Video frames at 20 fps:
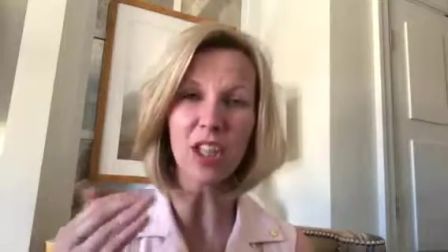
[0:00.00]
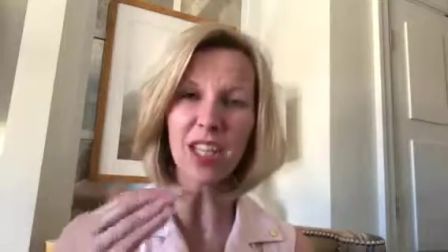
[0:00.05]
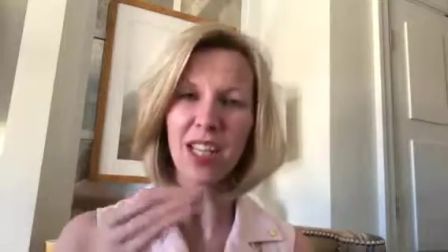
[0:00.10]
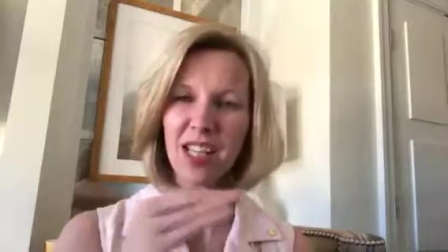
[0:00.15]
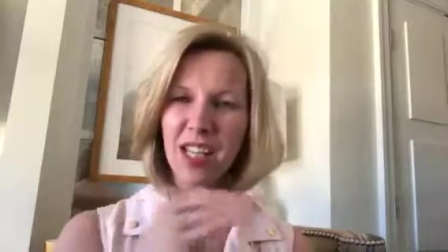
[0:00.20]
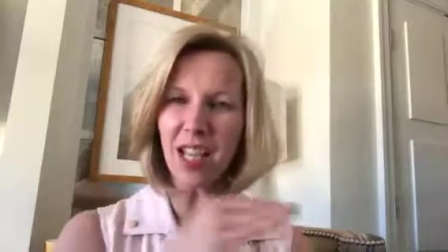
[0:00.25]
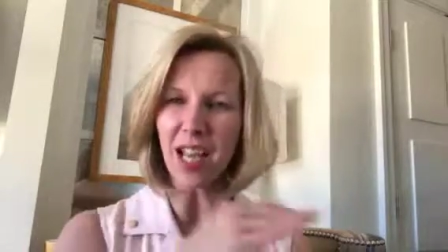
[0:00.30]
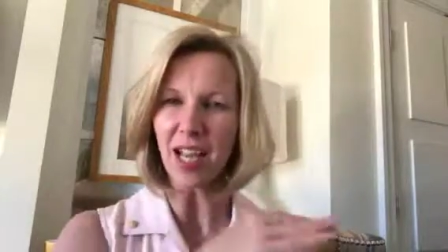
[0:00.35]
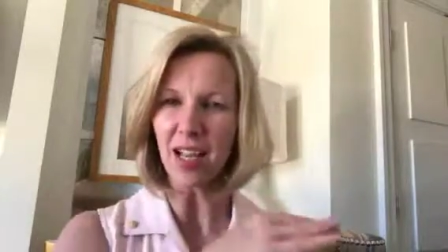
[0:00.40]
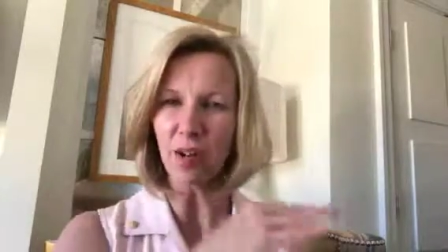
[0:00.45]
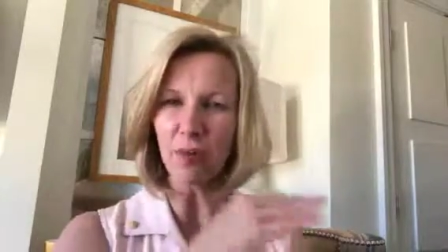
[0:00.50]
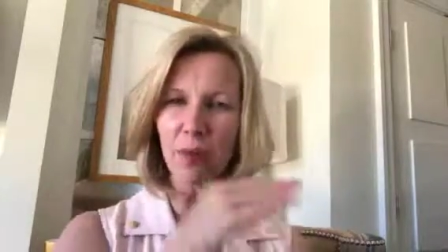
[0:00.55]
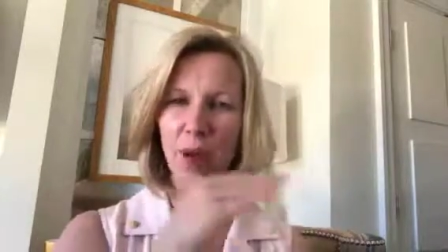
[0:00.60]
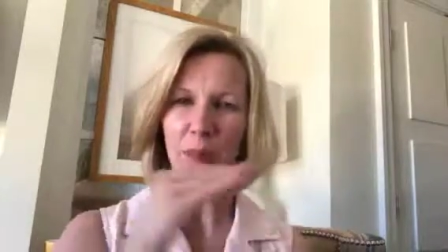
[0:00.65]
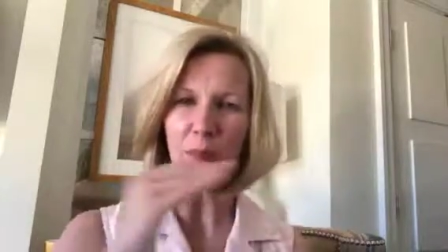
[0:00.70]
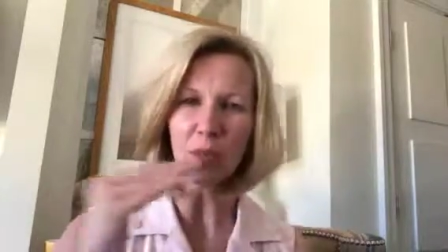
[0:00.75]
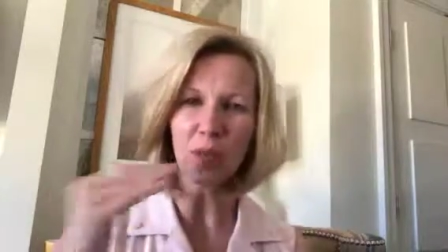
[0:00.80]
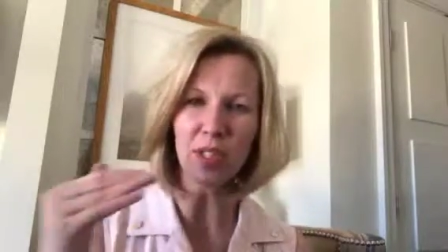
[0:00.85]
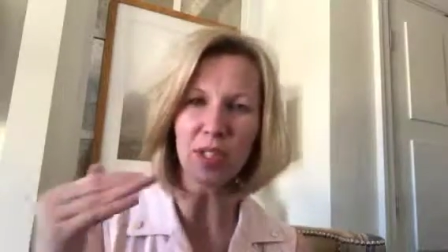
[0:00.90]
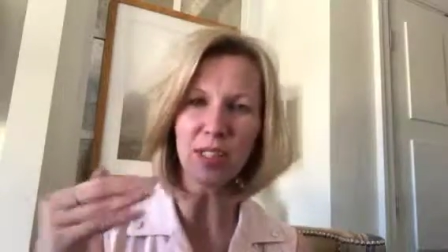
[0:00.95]
he kind of
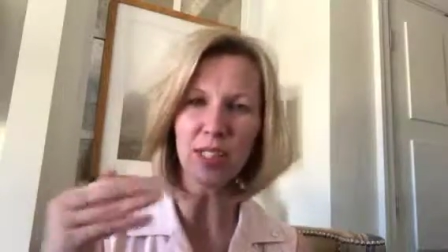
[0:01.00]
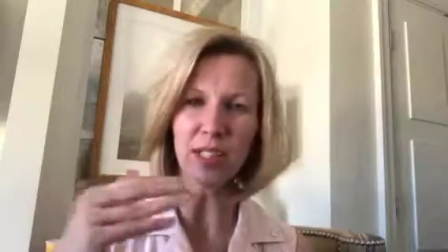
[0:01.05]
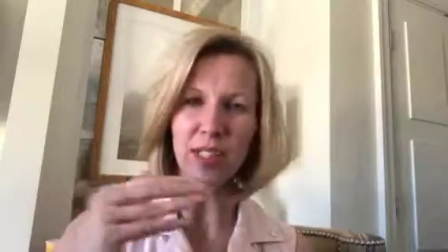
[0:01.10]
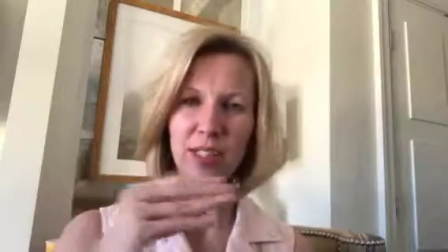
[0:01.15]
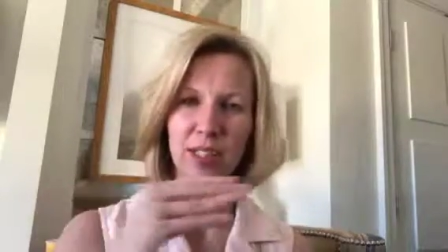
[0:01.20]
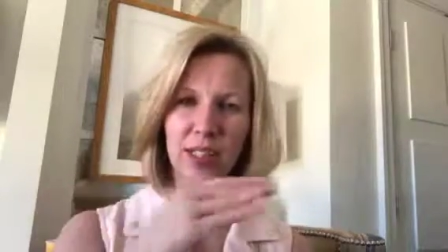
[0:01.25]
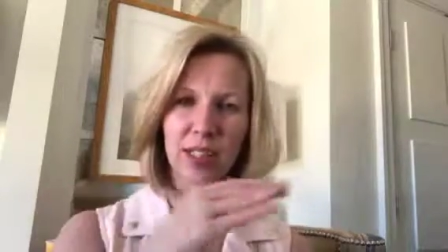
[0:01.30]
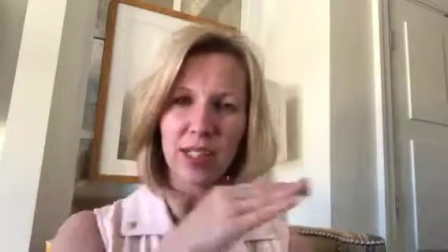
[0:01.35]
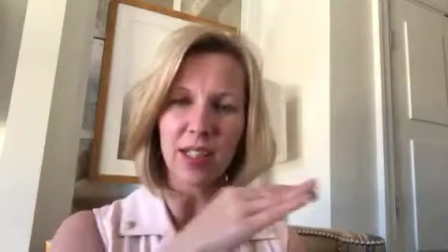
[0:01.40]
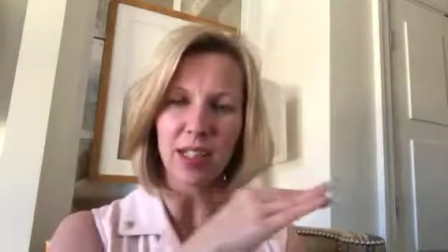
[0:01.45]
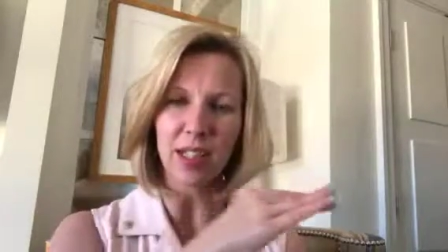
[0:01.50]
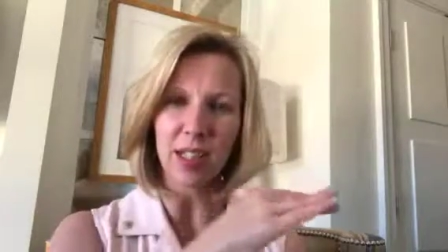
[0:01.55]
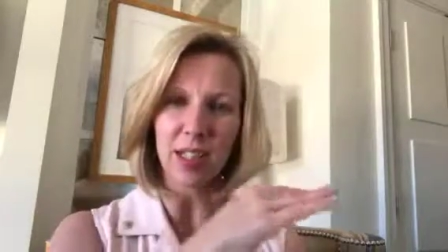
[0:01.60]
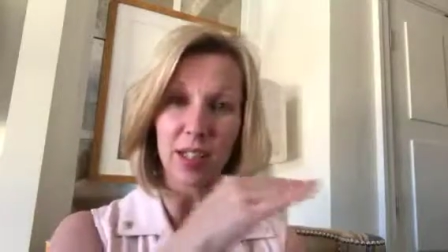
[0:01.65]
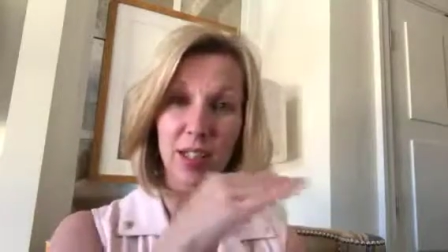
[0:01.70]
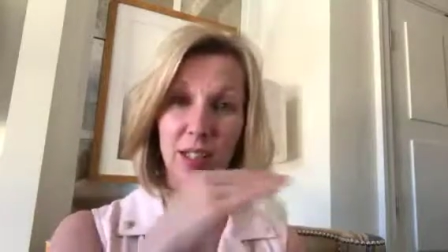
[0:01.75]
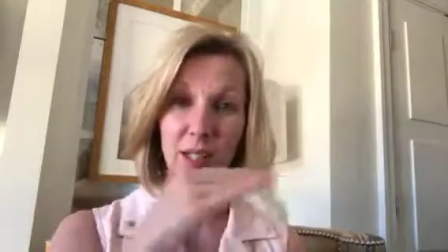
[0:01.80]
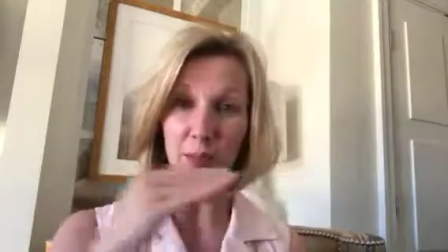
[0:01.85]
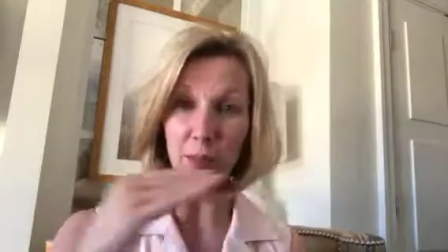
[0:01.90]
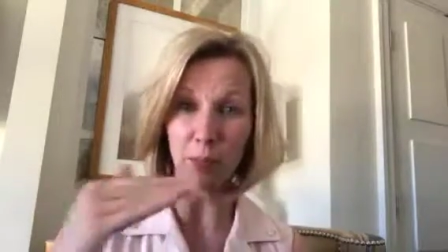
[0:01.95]
represents
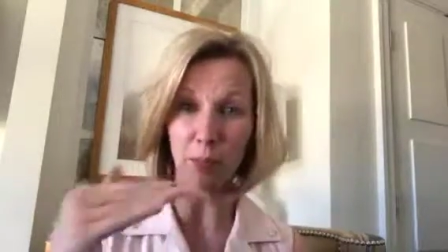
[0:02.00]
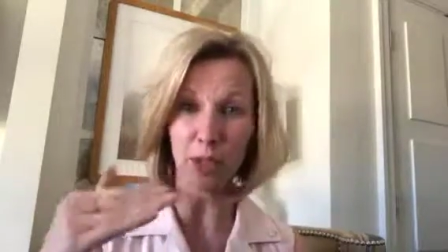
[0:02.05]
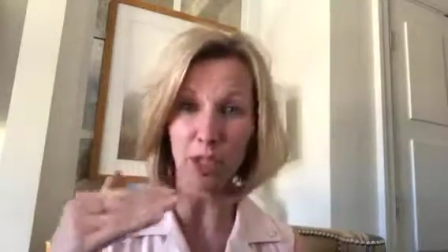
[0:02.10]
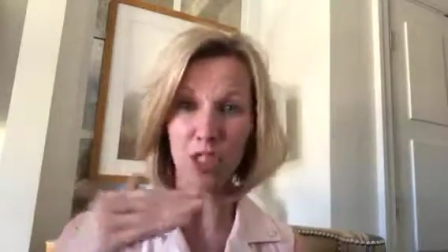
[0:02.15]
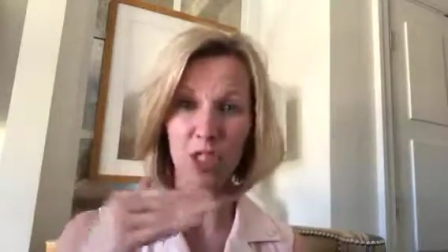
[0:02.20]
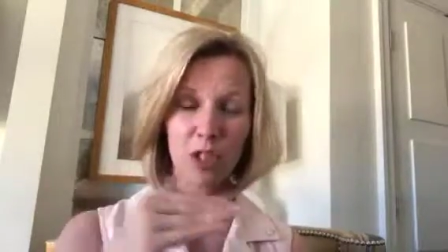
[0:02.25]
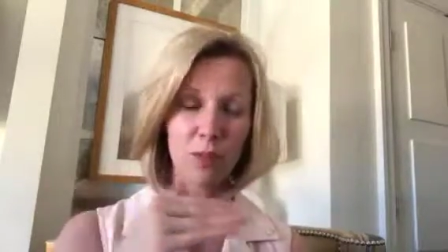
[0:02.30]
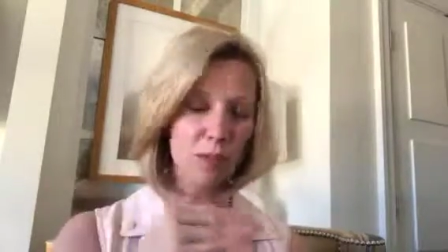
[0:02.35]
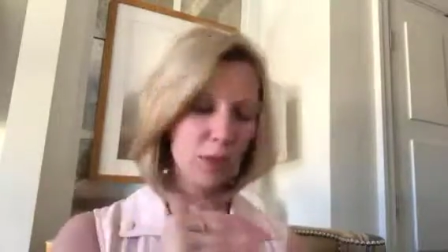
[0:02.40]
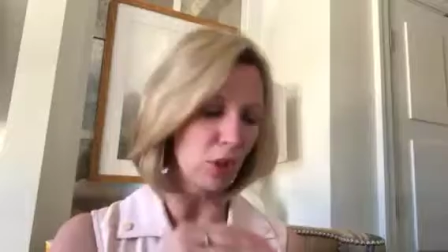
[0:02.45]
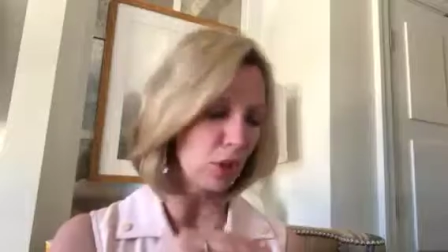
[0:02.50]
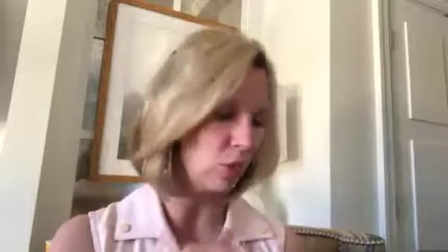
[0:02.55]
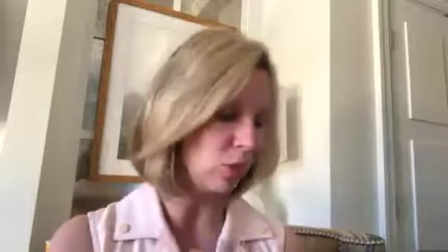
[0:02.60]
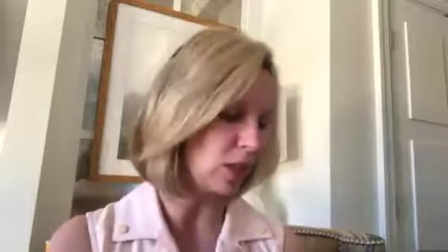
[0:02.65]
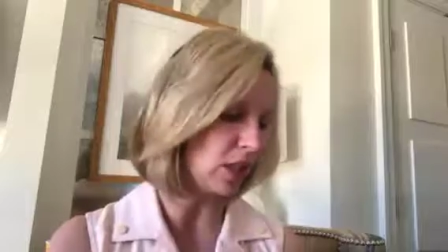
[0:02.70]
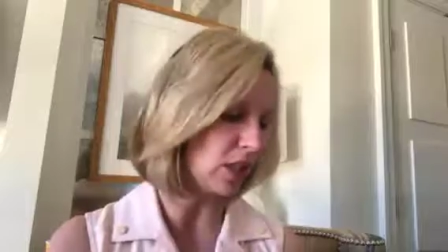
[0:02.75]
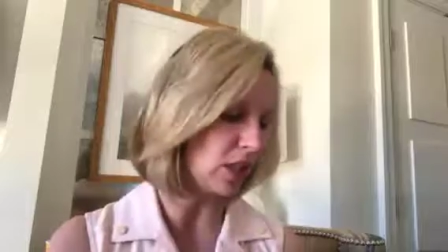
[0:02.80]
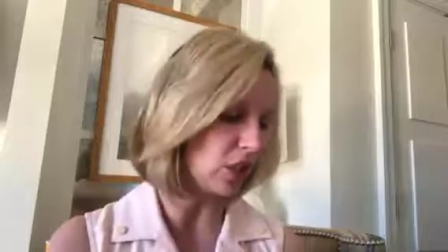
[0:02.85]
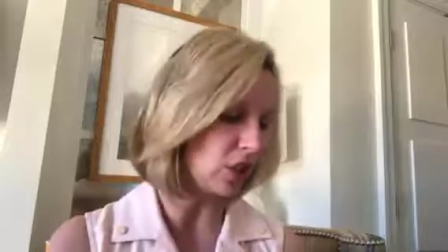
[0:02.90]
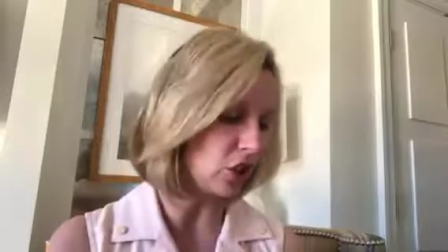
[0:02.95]
the, the bridge
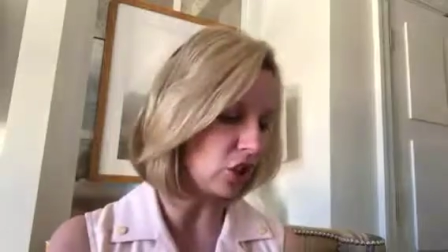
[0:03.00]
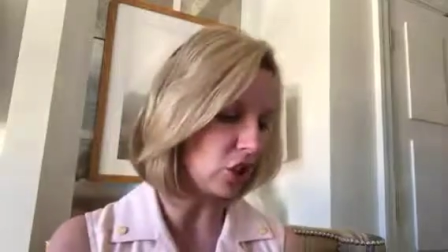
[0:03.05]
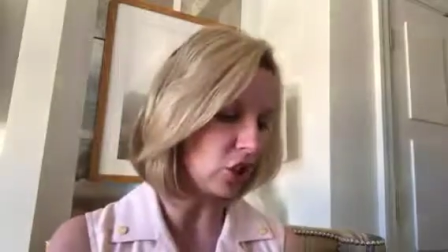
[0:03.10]
between the